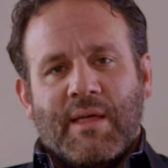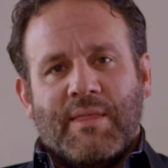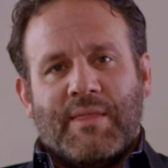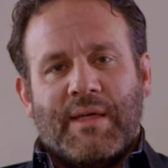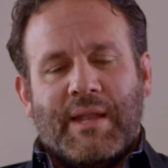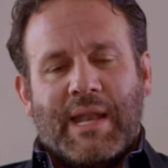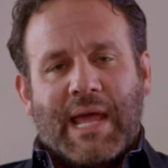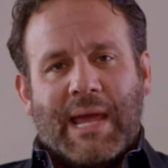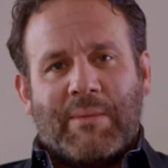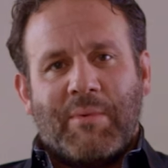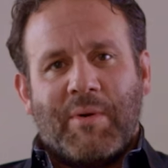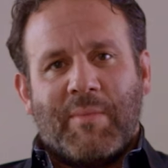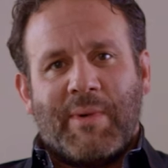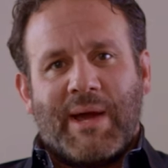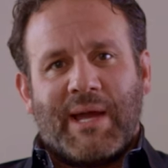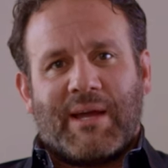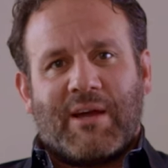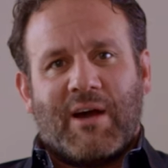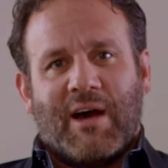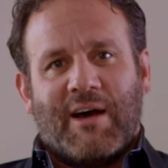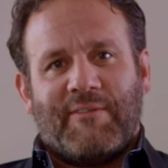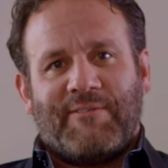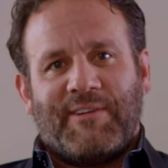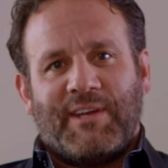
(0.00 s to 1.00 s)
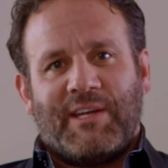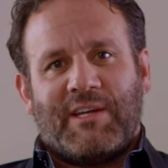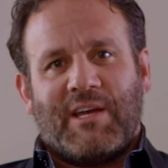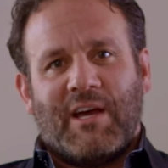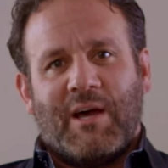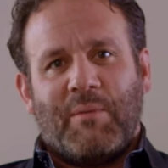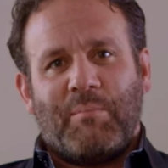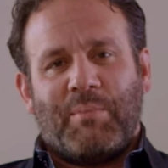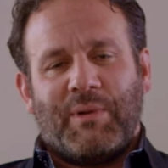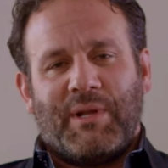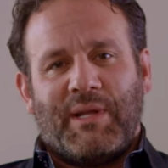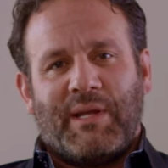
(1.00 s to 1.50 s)
The name of my coffee
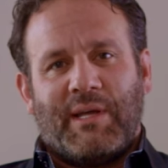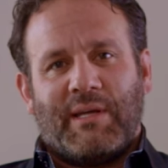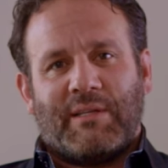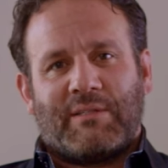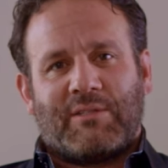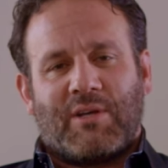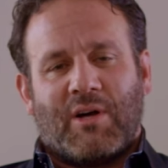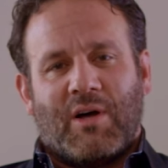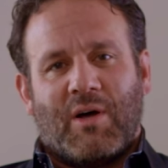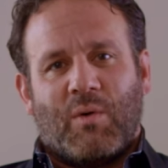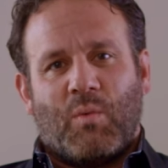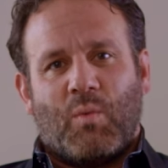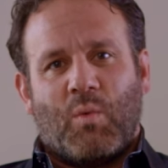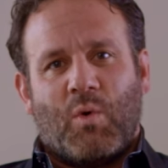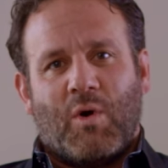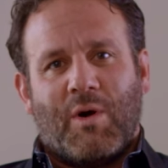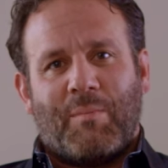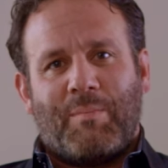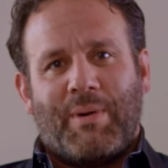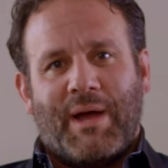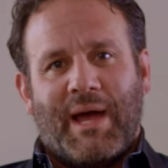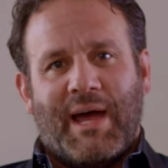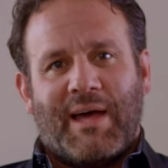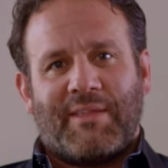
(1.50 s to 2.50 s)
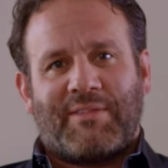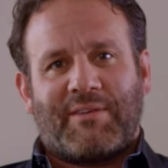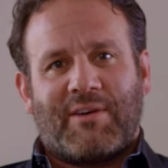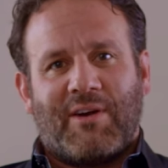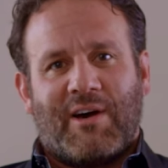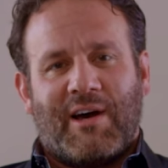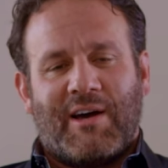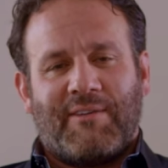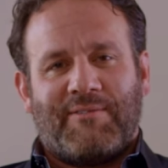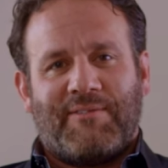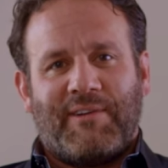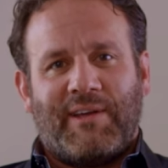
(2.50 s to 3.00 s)
company is called Warpath
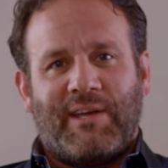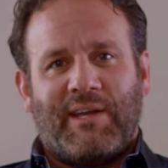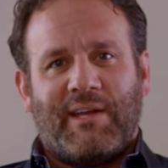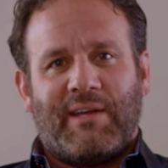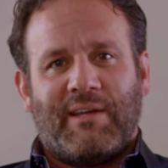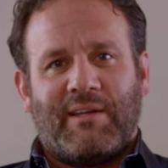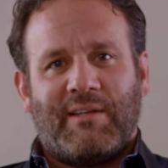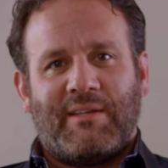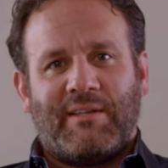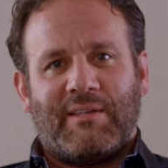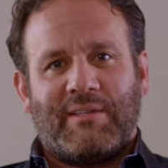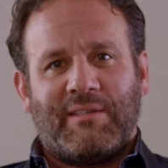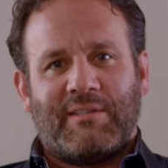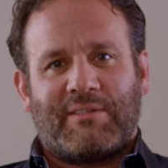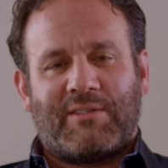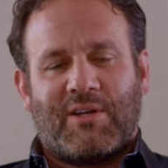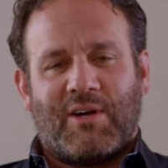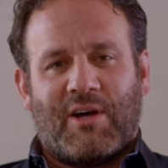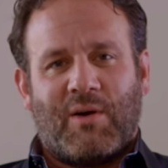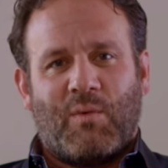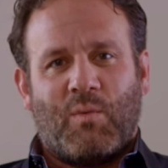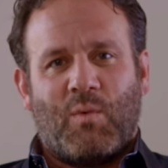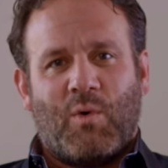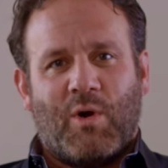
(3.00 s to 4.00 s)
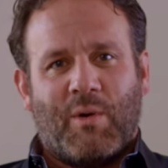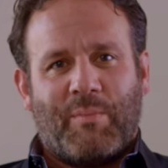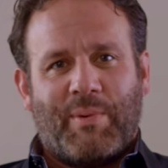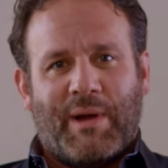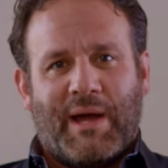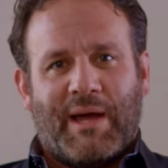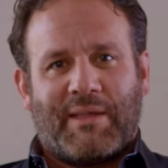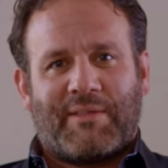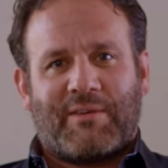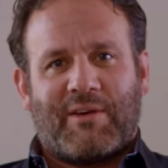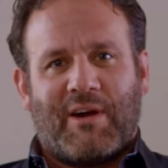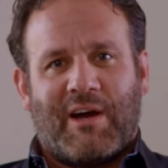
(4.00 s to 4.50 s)
Coffee. It's called
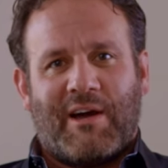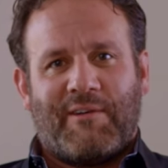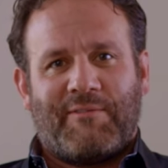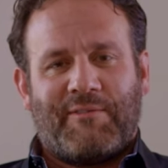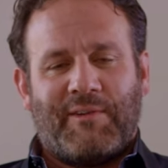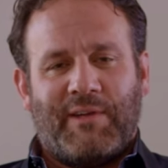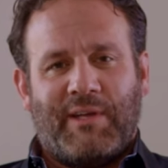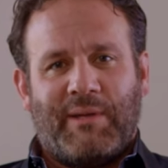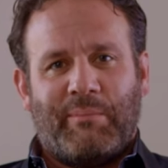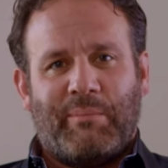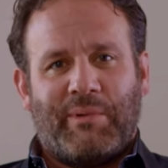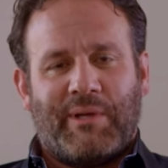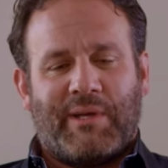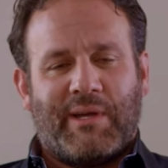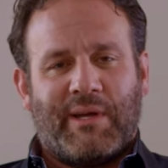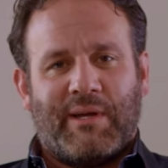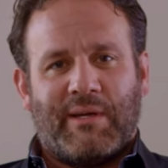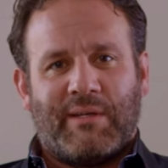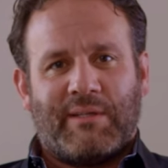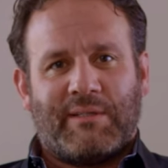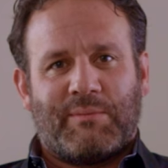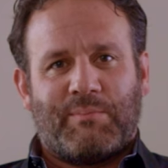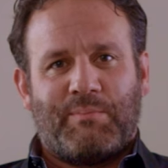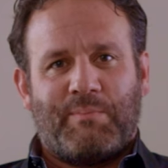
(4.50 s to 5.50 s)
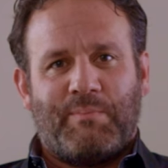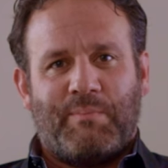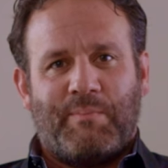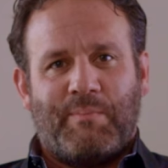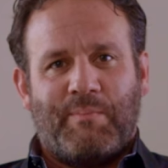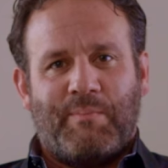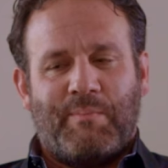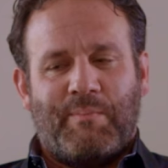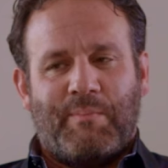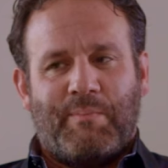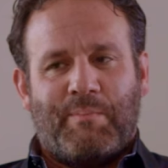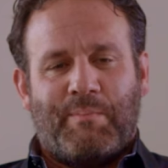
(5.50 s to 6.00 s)
Warpath Coffee because
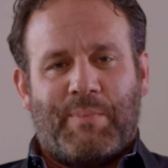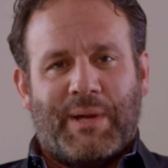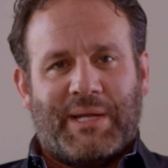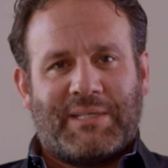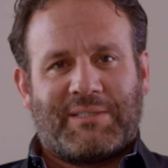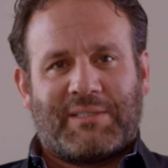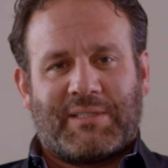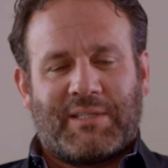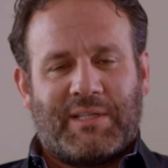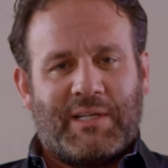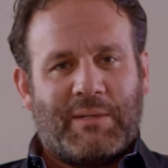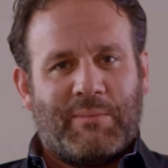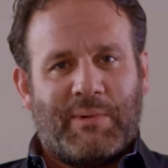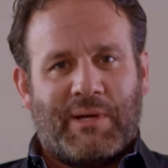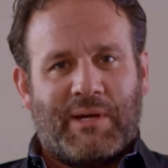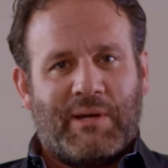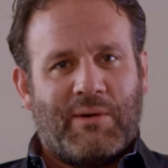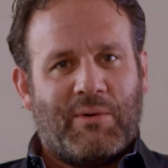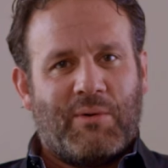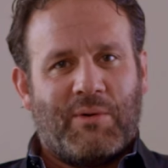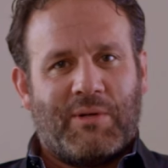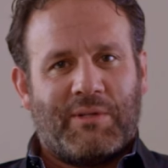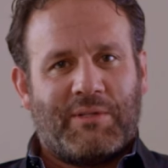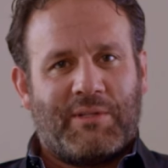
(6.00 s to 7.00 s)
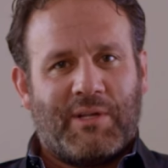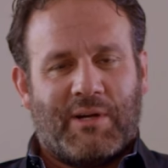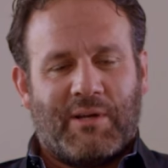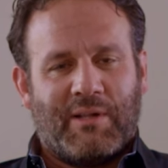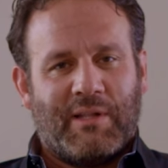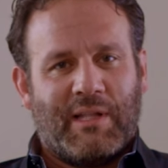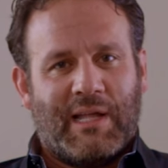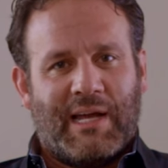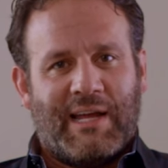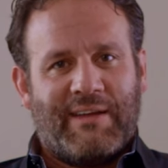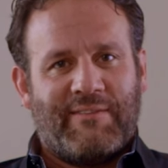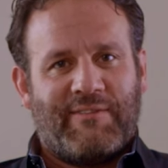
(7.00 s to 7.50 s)
basically my whole
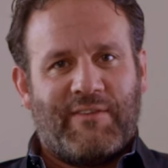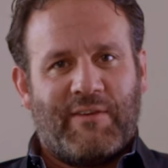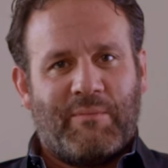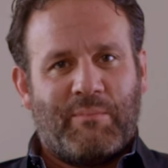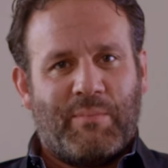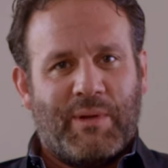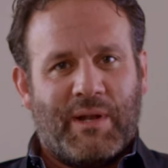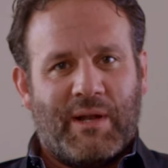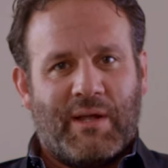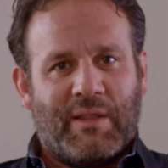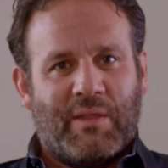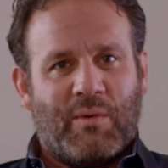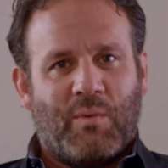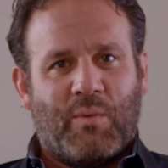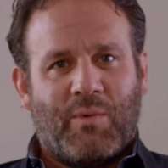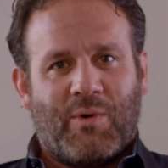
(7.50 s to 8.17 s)
adult life I've been on the